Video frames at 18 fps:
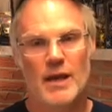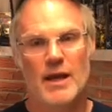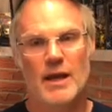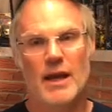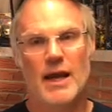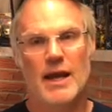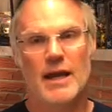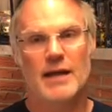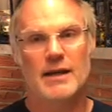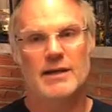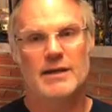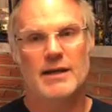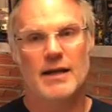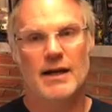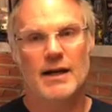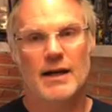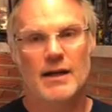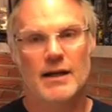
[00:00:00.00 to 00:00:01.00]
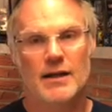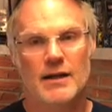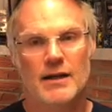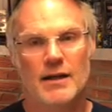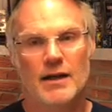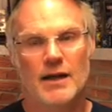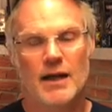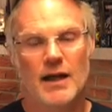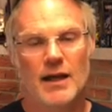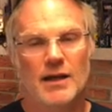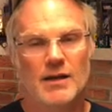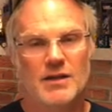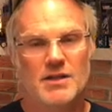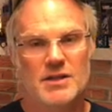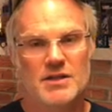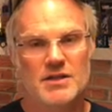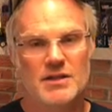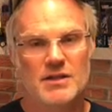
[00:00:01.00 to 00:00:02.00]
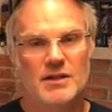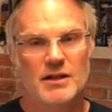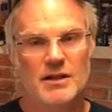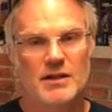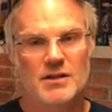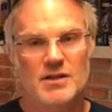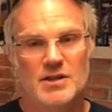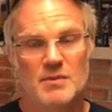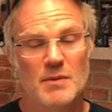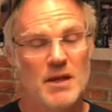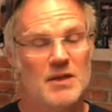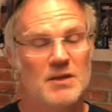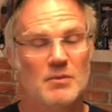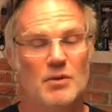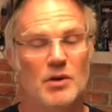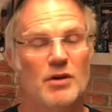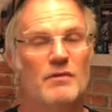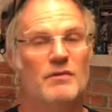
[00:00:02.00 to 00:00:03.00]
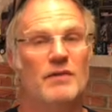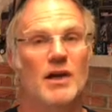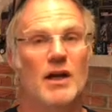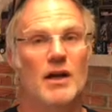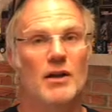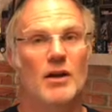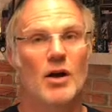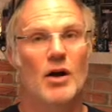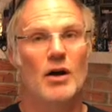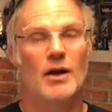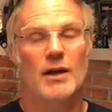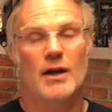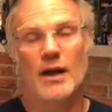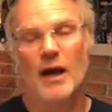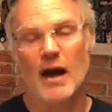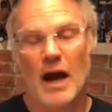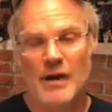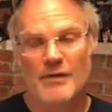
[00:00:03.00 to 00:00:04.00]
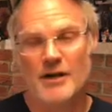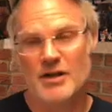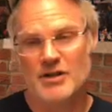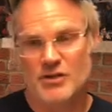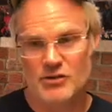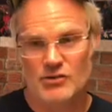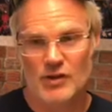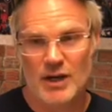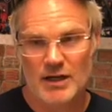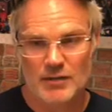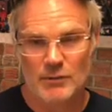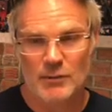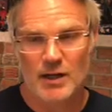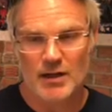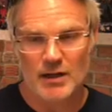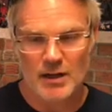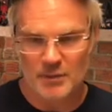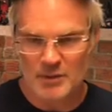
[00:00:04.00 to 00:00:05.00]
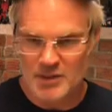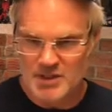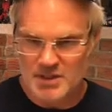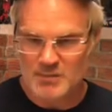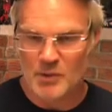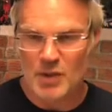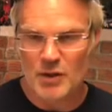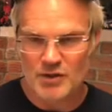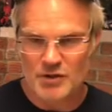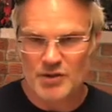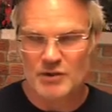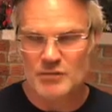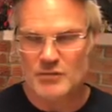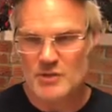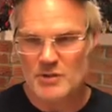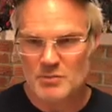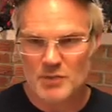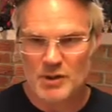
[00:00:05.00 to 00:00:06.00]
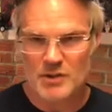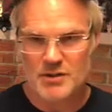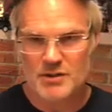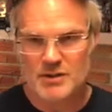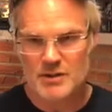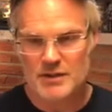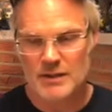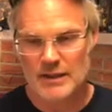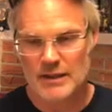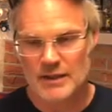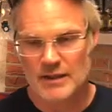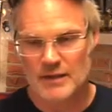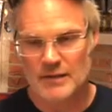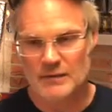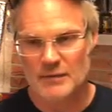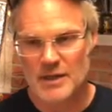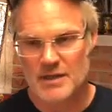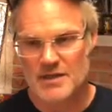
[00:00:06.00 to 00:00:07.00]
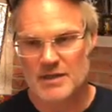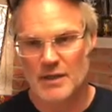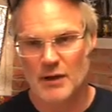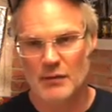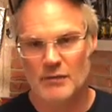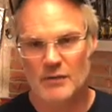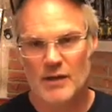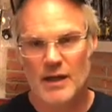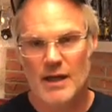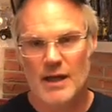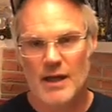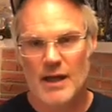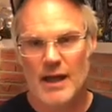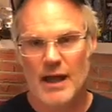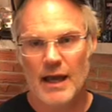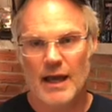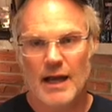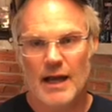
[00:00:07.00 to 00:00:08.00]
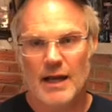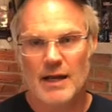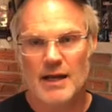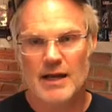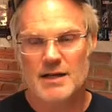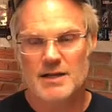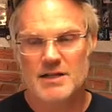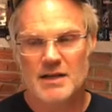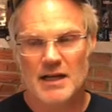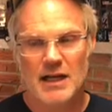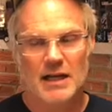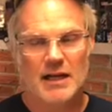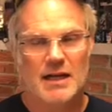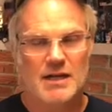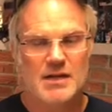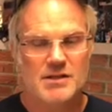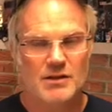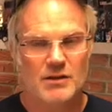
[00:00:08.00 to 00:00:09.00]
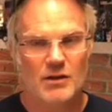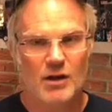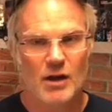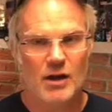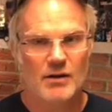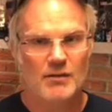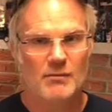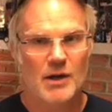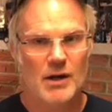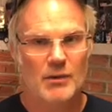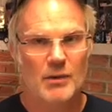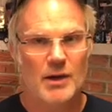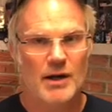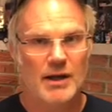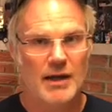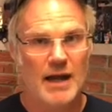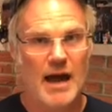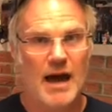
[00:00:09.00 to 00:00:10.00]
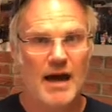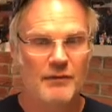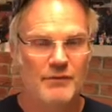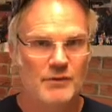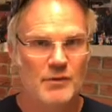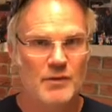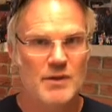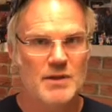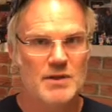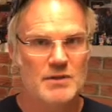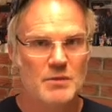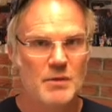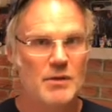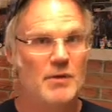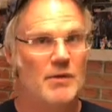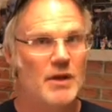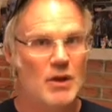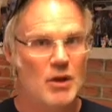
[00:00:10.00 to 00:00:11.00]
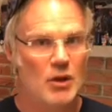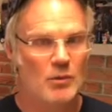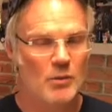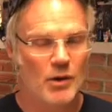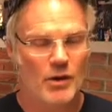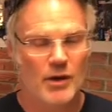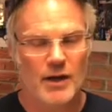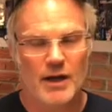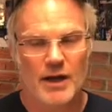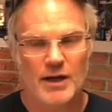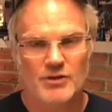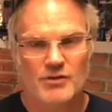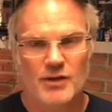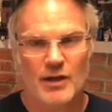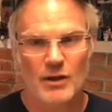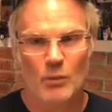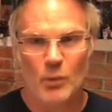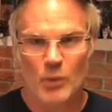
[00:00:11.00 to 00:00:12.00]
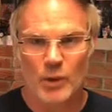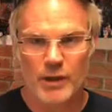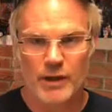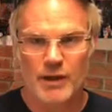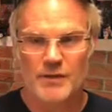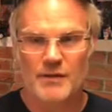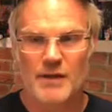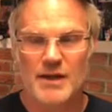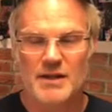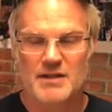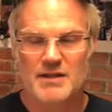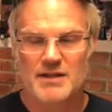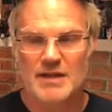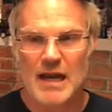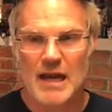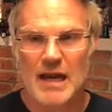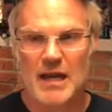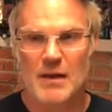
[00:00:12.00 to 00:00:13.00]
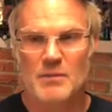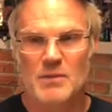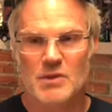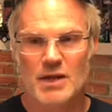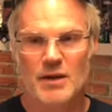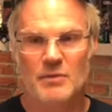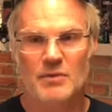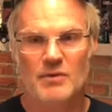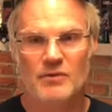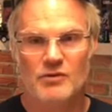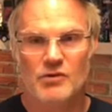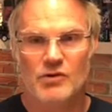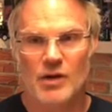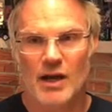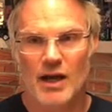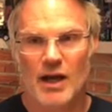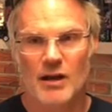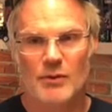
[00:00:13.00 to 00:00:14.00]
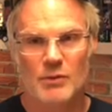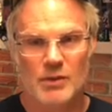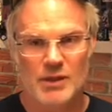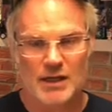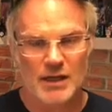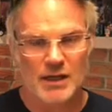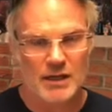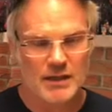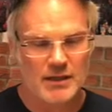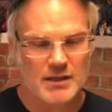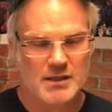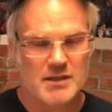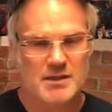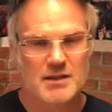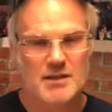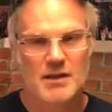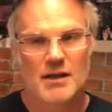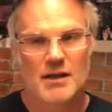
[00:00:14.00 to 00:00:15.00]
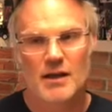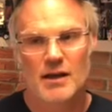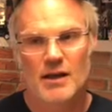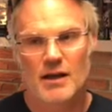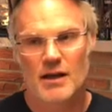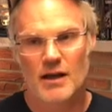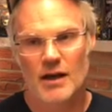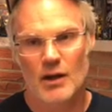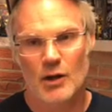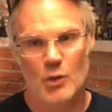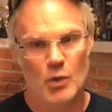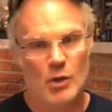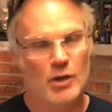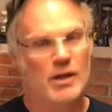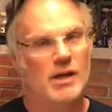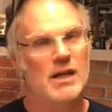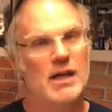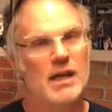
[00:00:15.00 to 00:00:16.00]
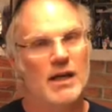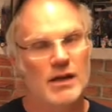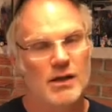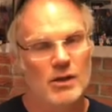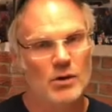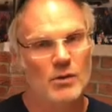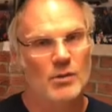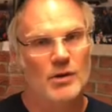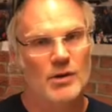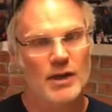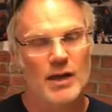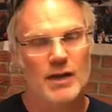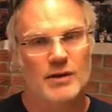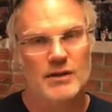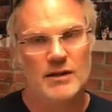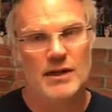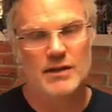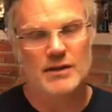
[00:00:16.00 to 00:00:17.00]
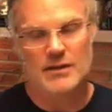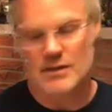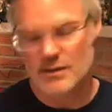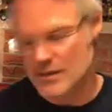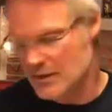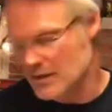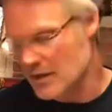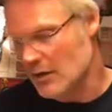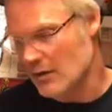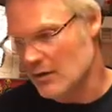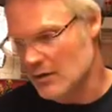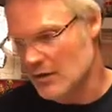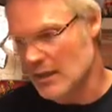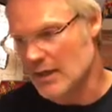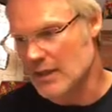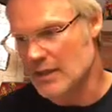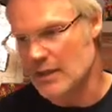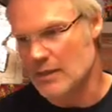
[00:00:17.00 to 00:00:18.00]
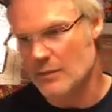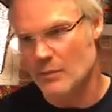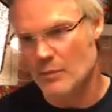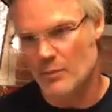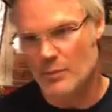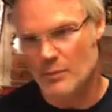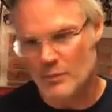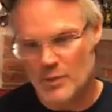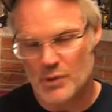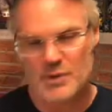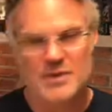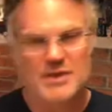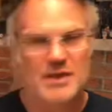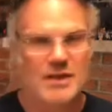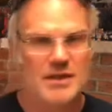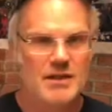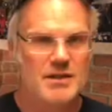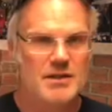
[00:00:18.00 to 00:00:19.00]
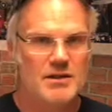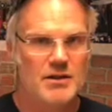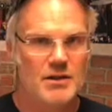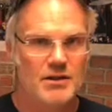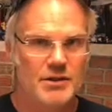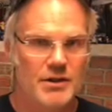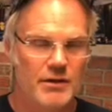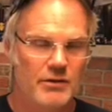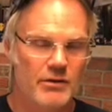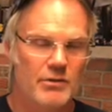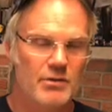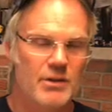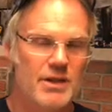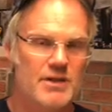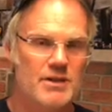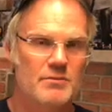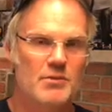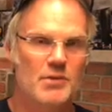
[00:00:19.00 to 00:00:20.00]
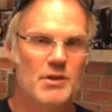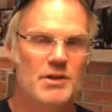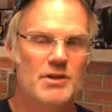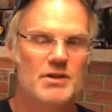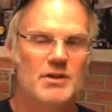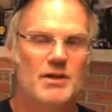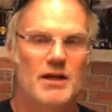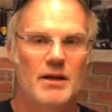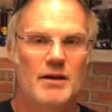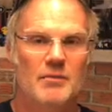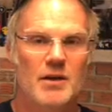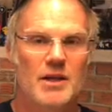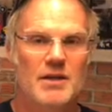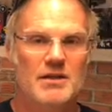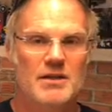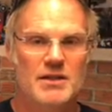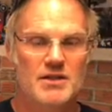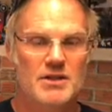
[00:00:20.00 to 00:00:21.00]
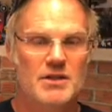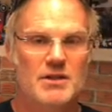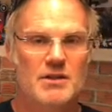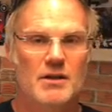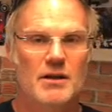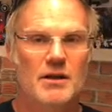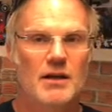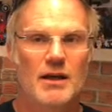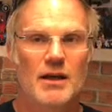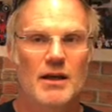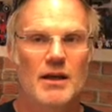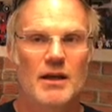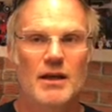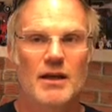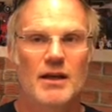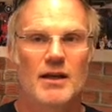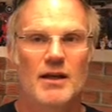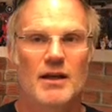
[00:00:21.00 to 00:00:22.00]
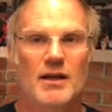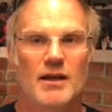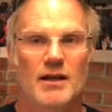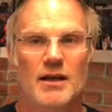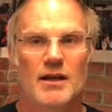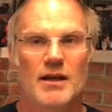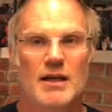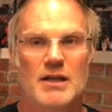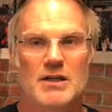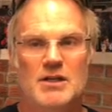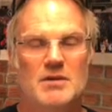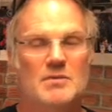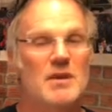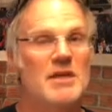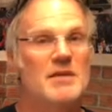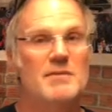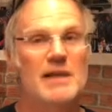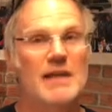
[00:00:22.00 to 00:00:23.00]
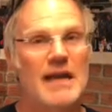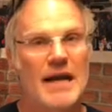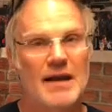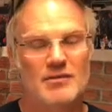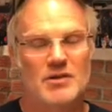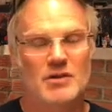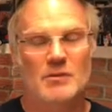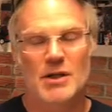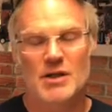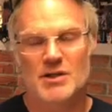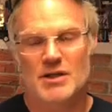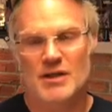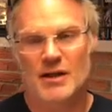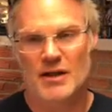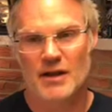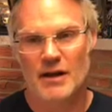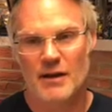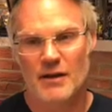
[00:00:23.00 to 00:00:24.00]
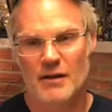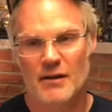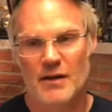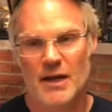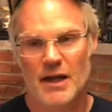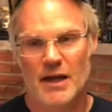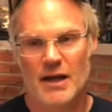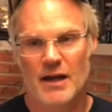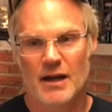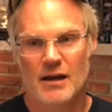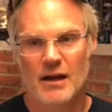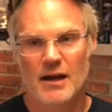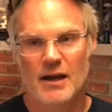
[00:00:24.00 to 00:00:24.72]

and uh, and it just uh, it just makes the book fly along. And I, have actually tried to write a couple of small children's books uh, myself, and I, I, stylized a lot of my writing after this with the humor. I, I try to work in that same type of dry, ridiculous, uh, quirky kind of humor that that Derek Landy puts into his Skulduggery Pleasant books uh, because I just it just makes me laugh so much, and, and I, I